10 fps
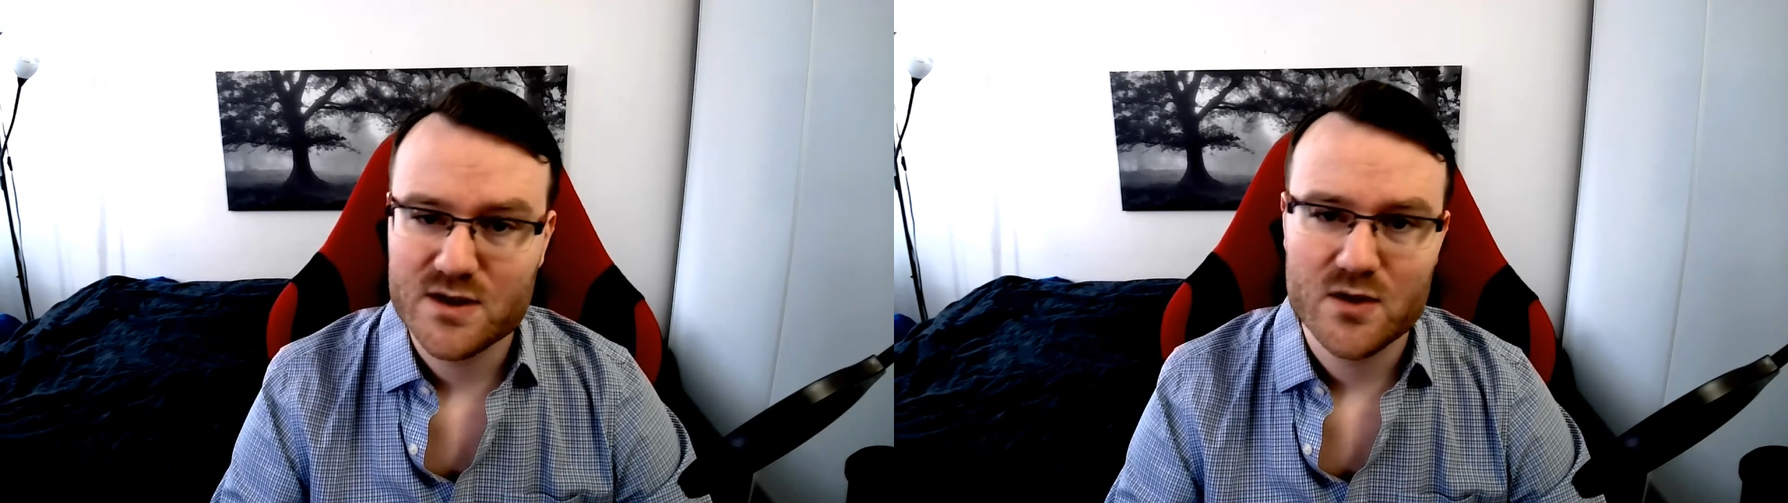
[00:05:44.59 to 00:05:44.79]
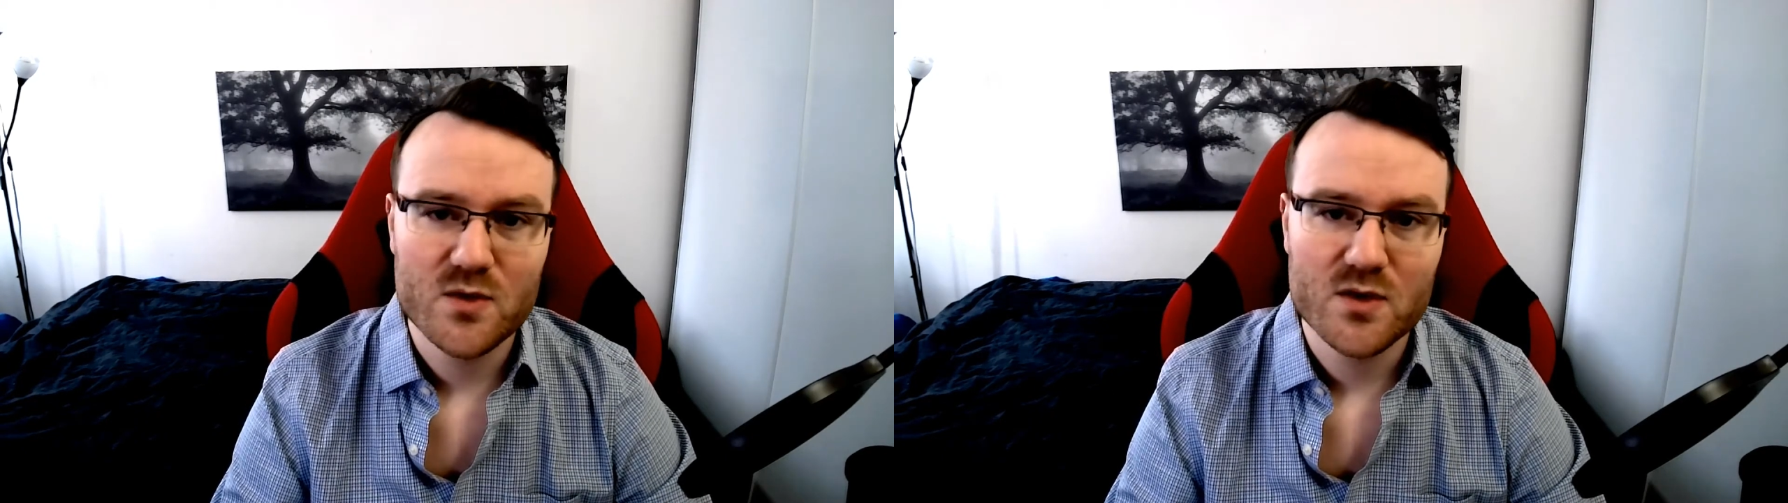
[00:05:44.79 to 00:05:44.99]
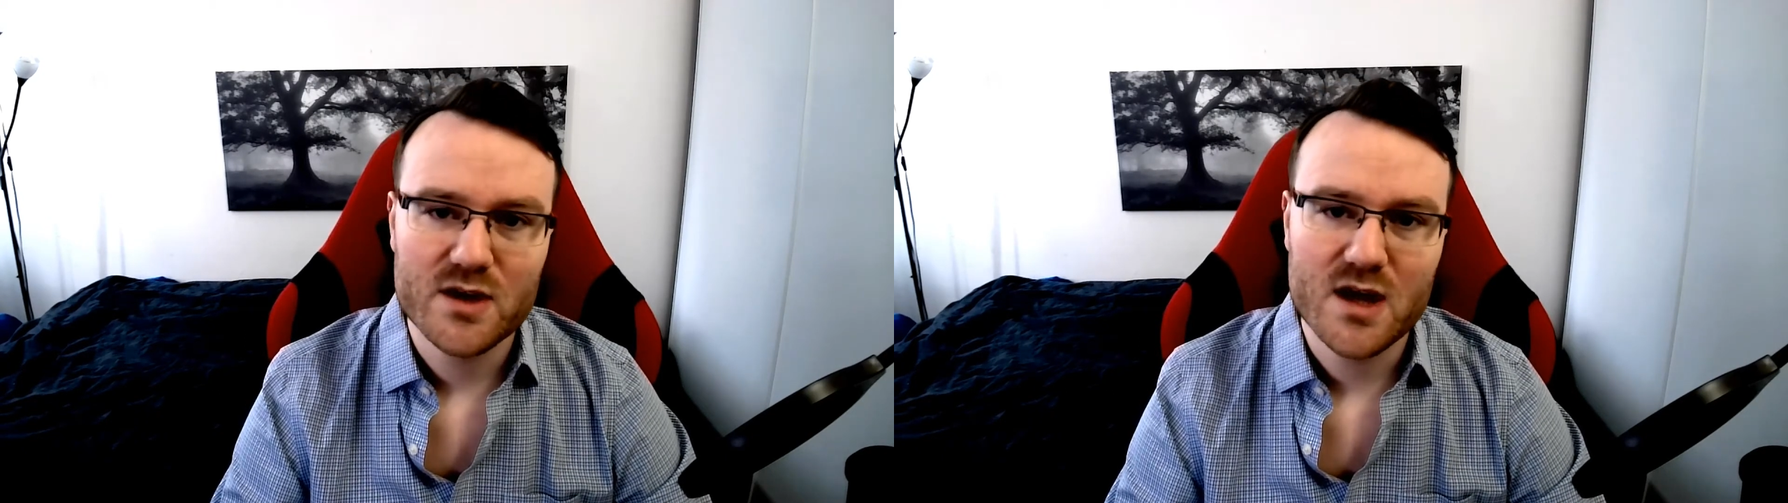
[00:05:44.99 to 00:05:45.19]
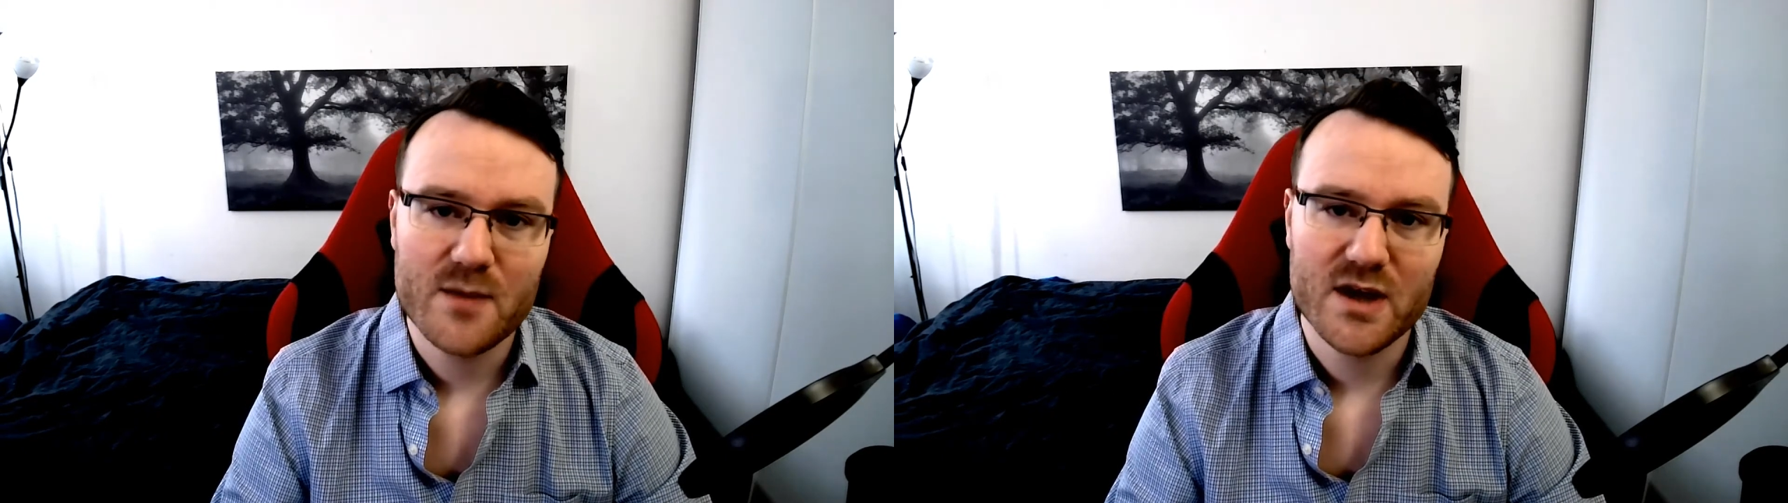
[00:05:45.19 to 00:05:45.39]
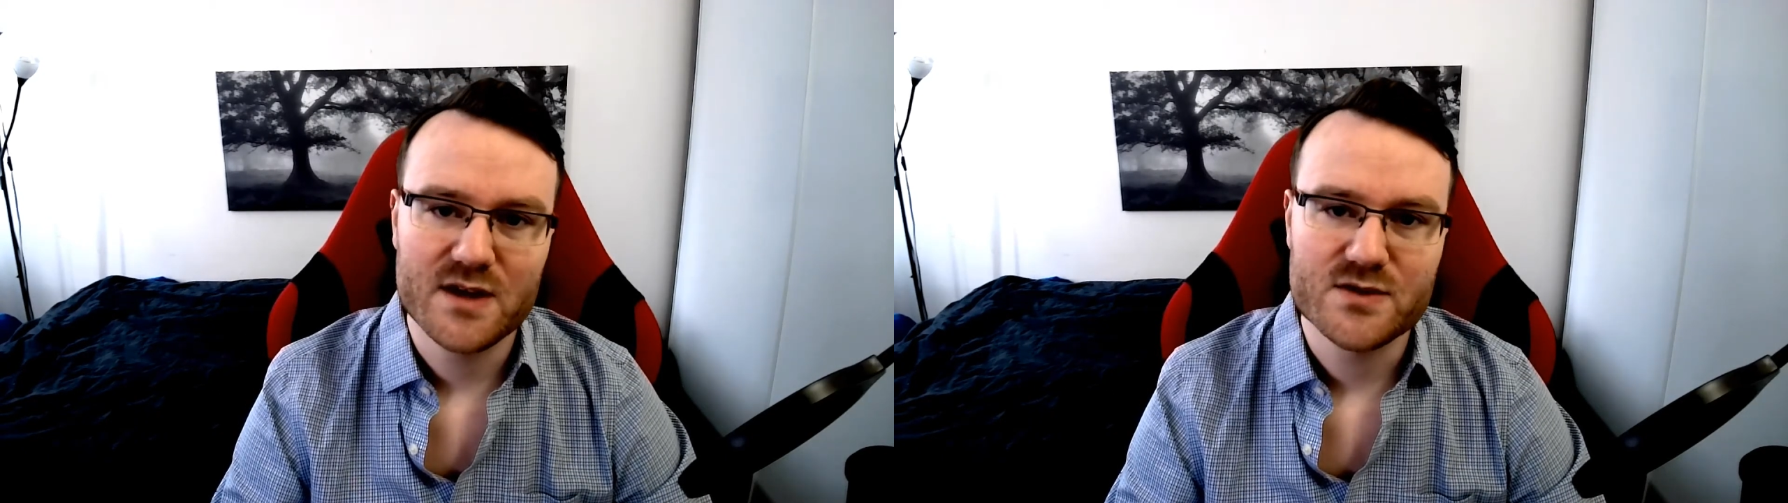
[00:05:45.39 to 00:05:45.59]
You are not
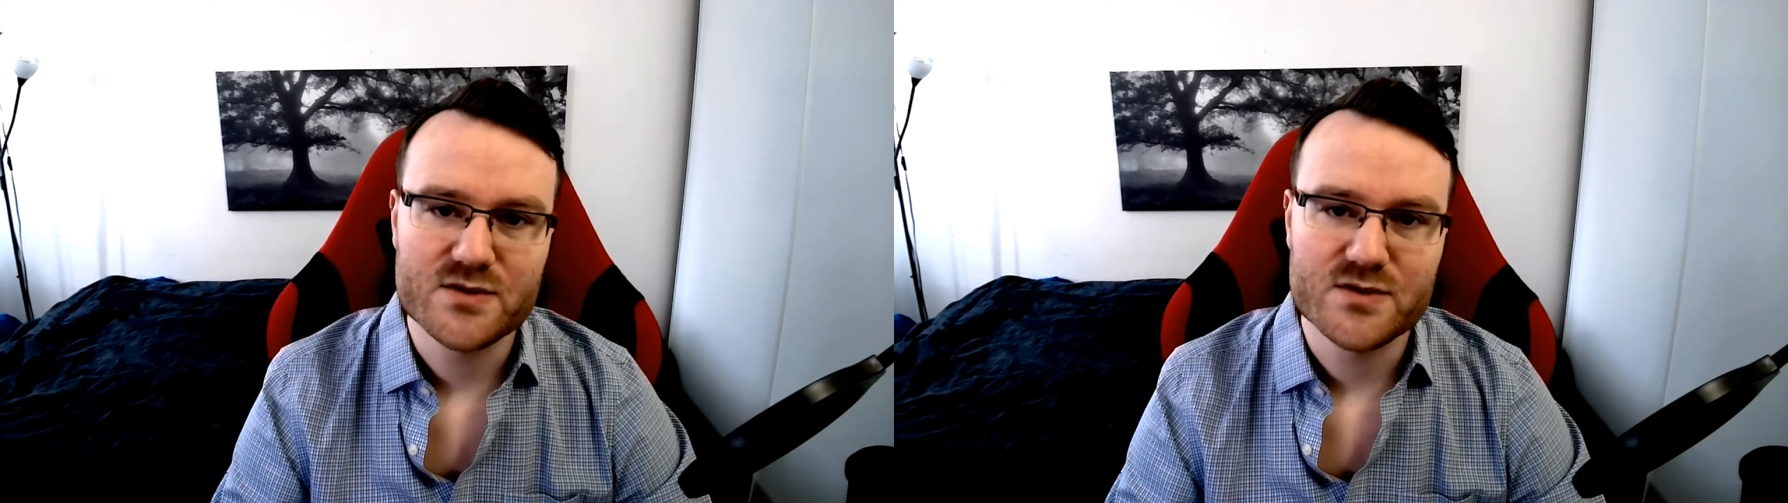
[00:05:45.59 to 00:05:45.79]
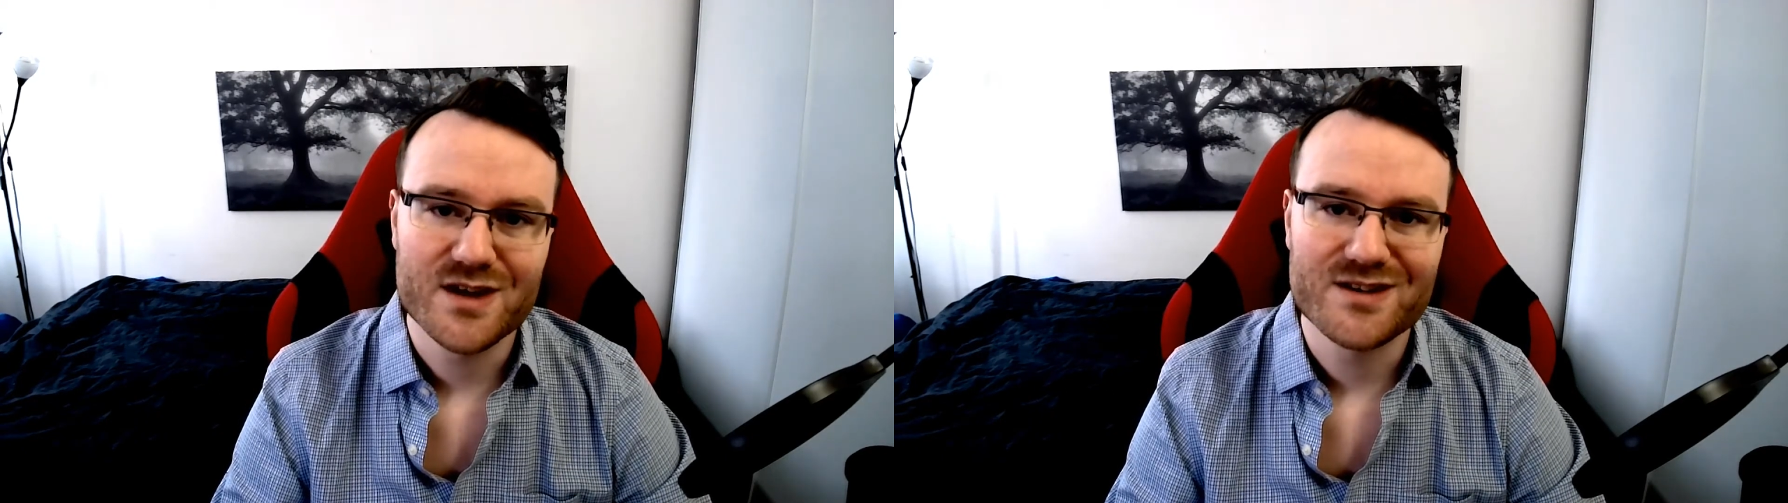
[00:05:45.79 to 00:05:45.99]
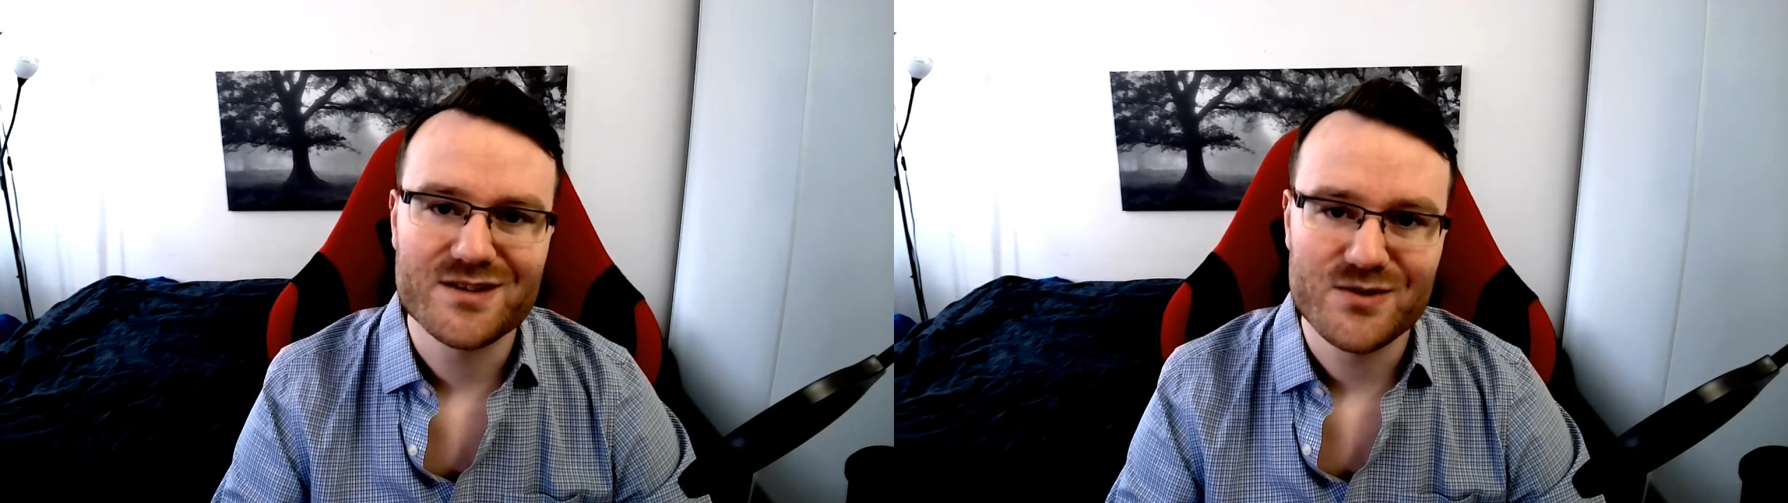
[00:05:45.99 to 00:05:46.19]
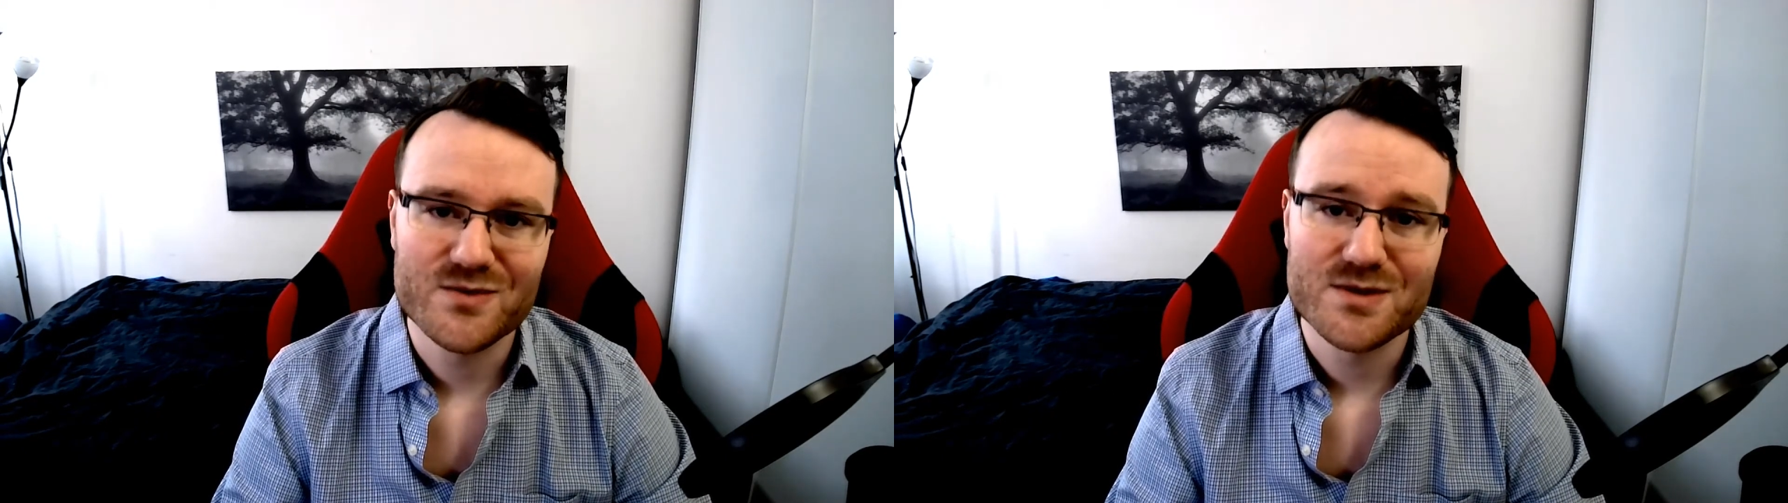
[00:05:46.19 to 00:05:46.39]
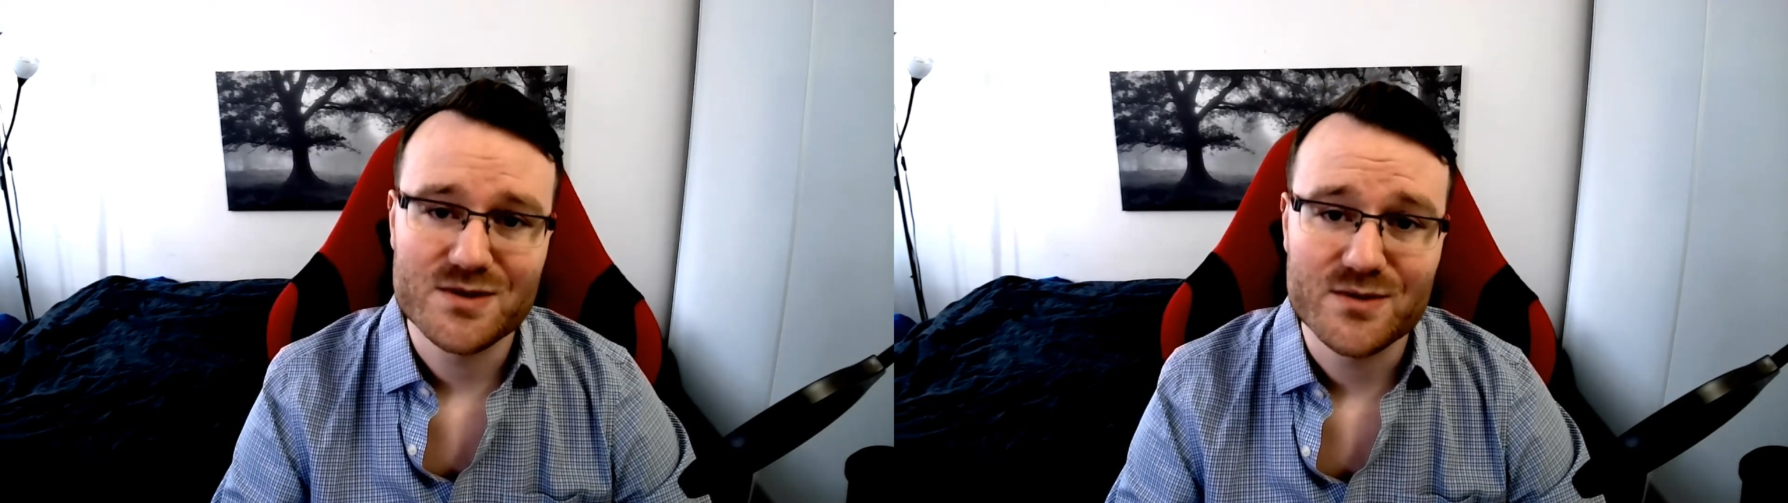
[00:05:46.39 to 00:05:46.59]
behind the trend. You
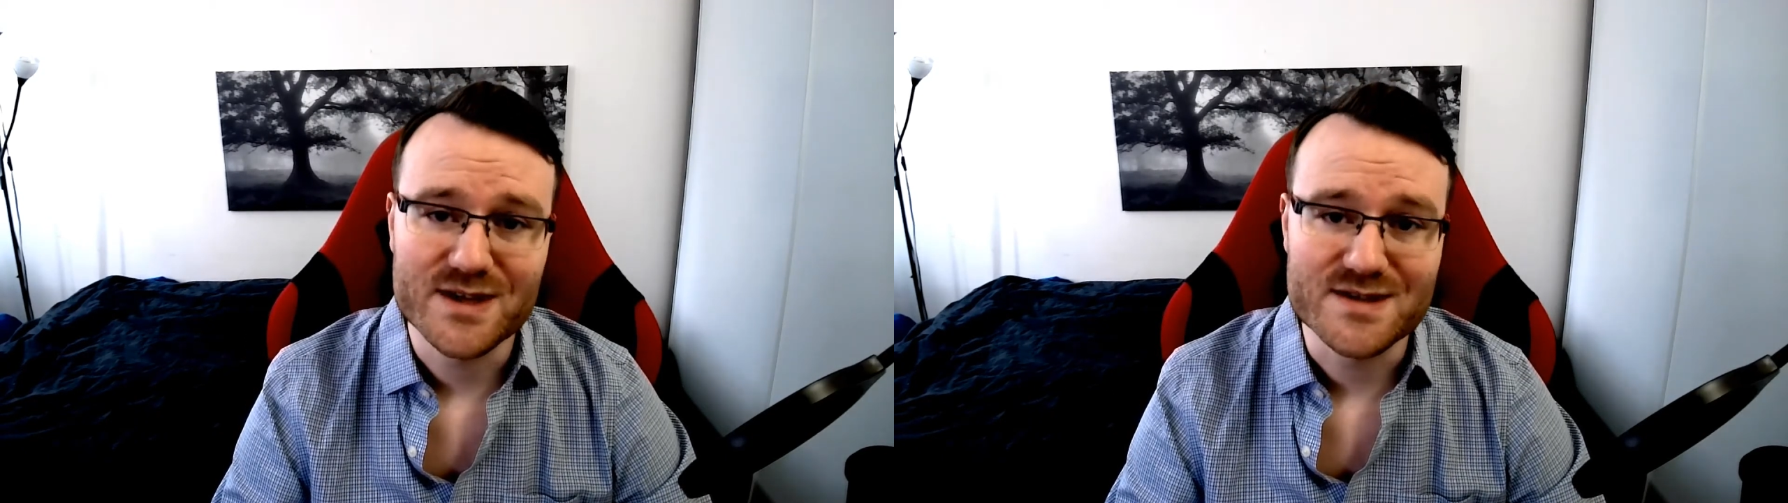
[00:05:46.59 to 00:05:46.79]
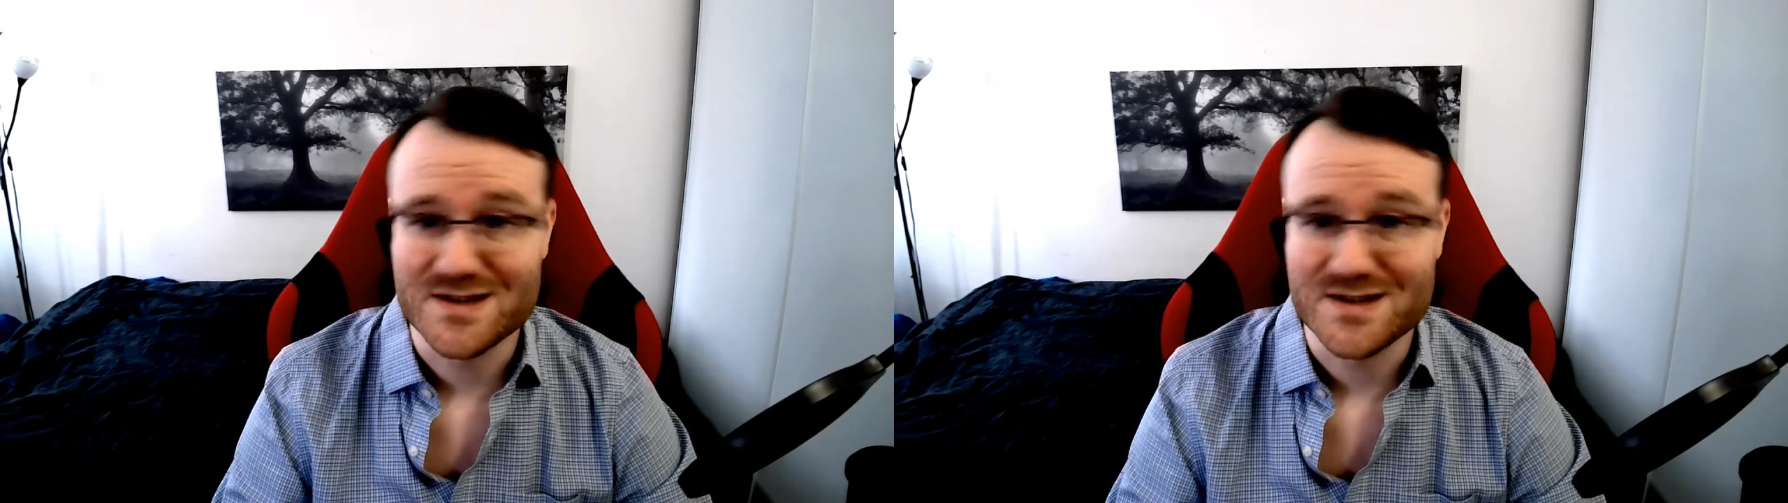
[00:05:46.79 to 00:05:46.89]
can do this.